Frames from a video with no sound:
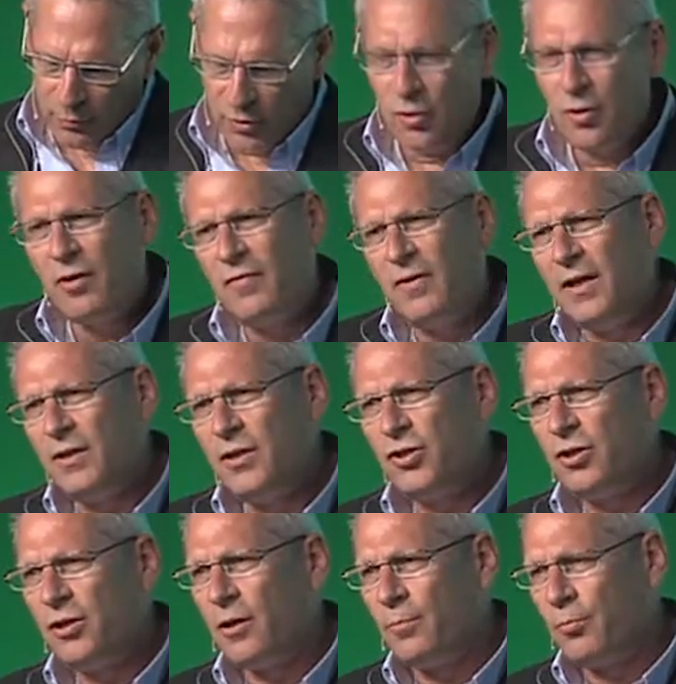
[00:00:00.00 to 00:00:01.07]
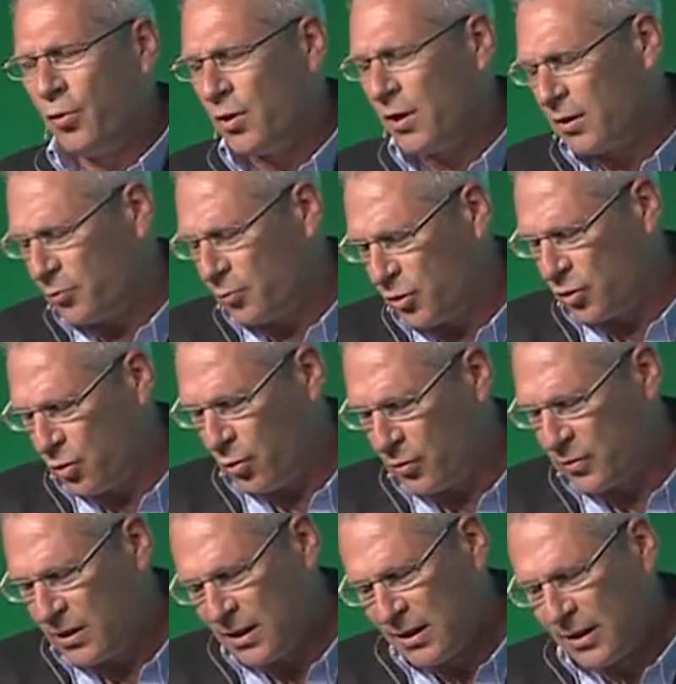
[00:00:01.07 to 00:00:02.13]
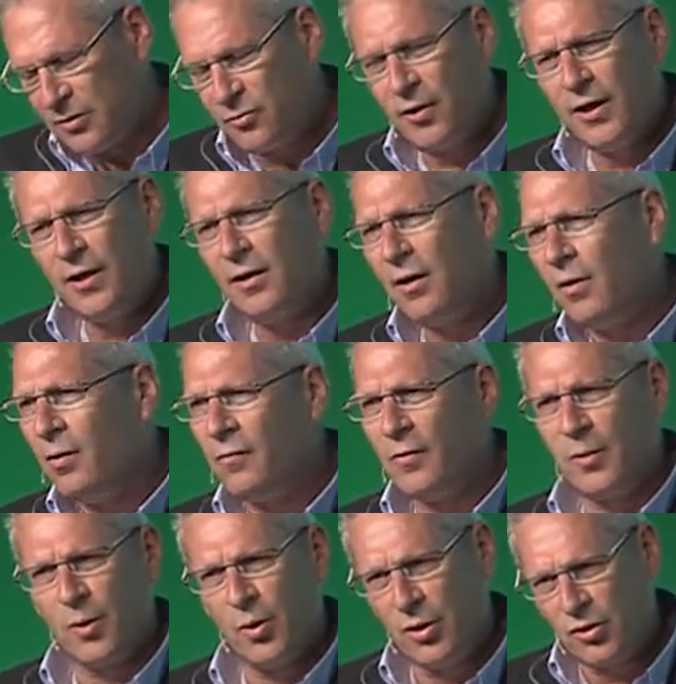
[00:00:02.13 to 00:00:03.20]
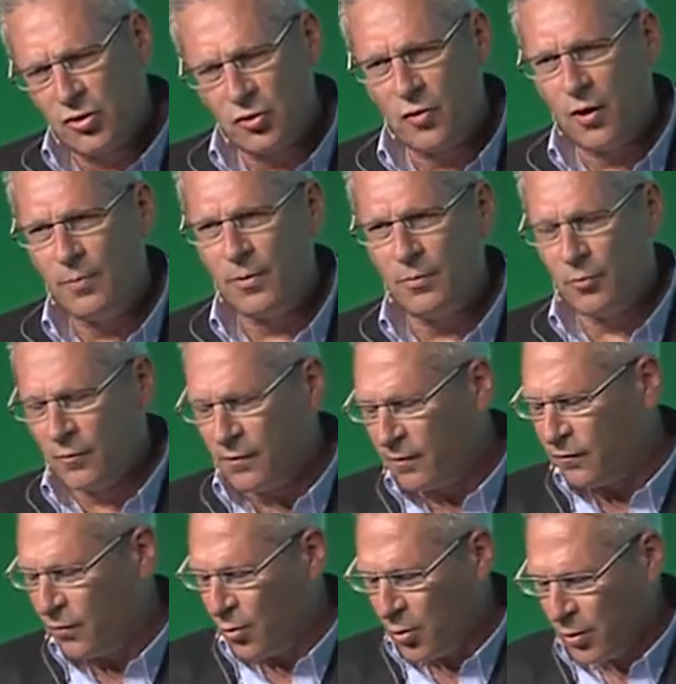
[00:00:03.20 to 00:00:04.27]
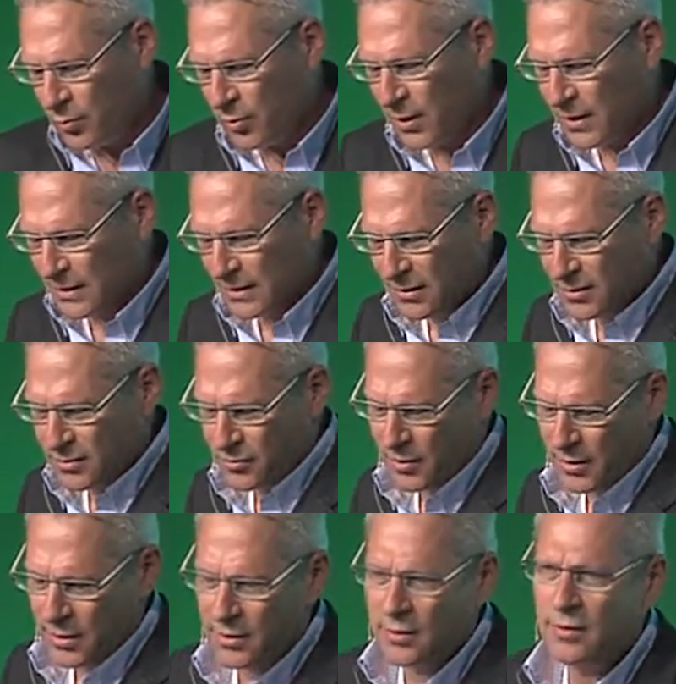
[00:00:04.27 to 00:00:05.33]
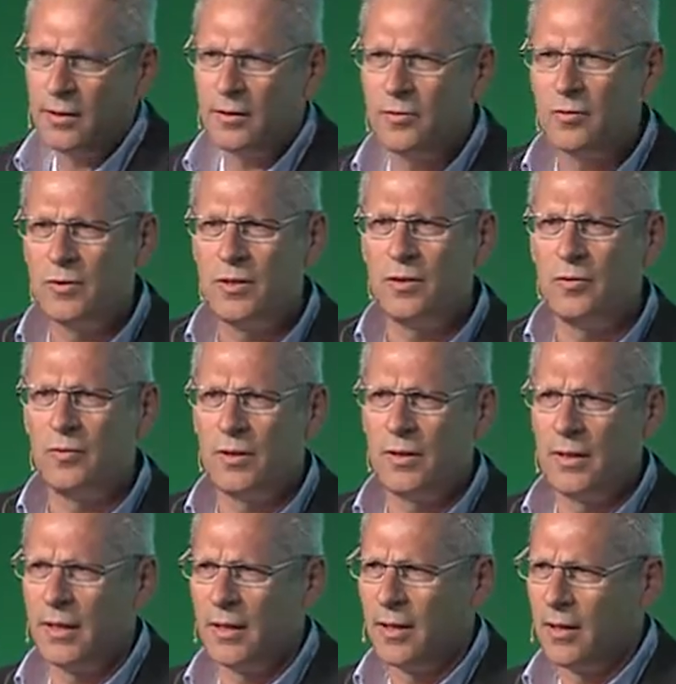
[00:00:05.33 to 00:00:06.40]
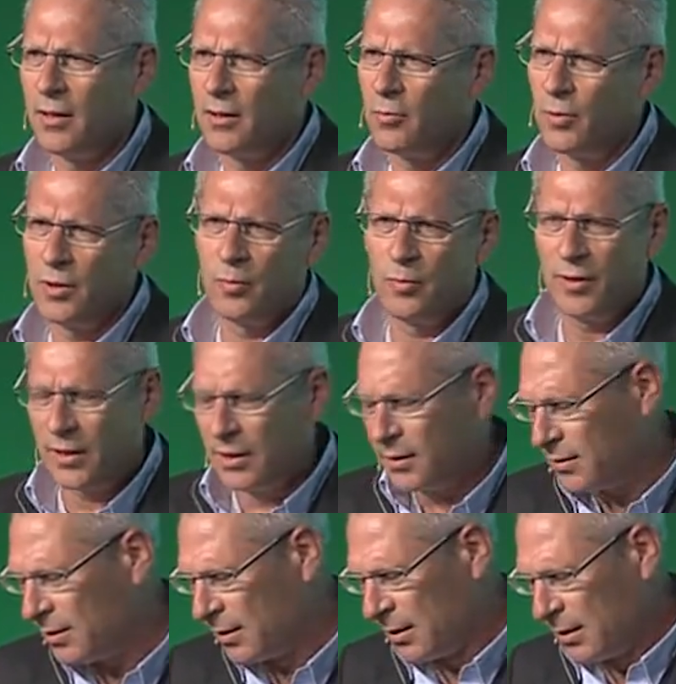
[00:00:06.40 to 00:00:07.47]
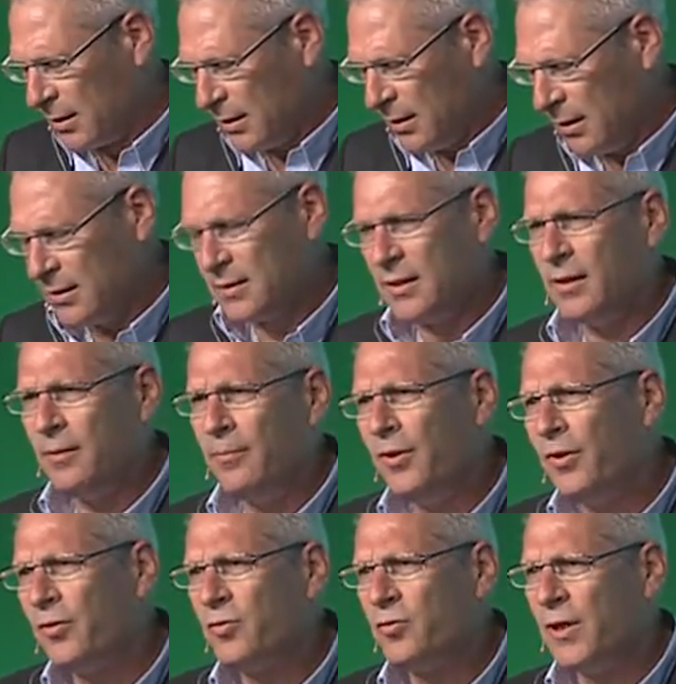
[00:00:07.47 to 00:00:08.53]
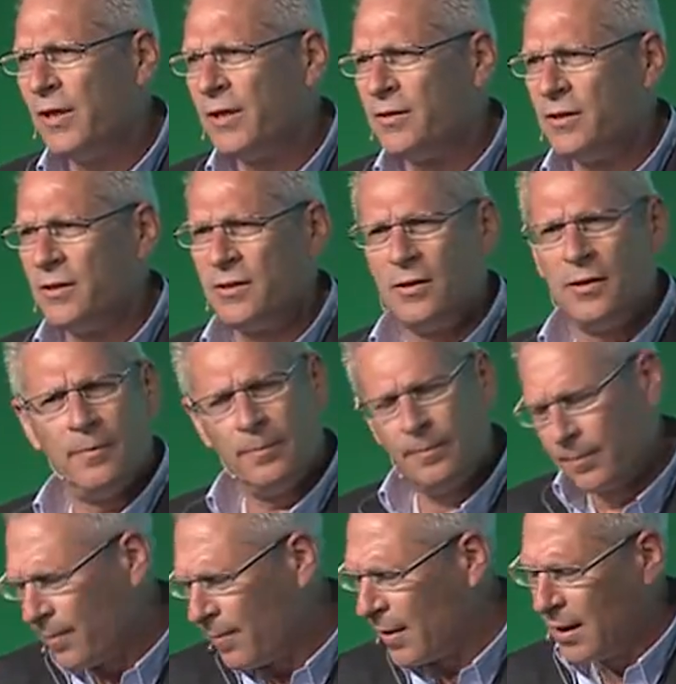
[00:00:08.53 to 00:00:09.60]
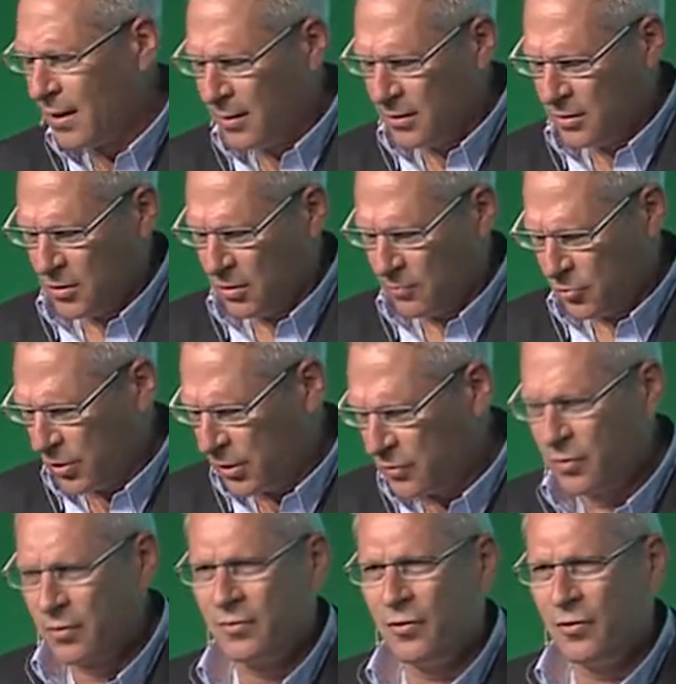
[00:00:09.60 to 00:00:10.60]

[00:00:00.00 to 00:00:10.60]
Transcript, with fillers: we do have an additional product which called Signal Trader. However, we're going to scrap it moving forward. We're not interested in, in continuing working with it. It's a mirror trading system, so I'm going to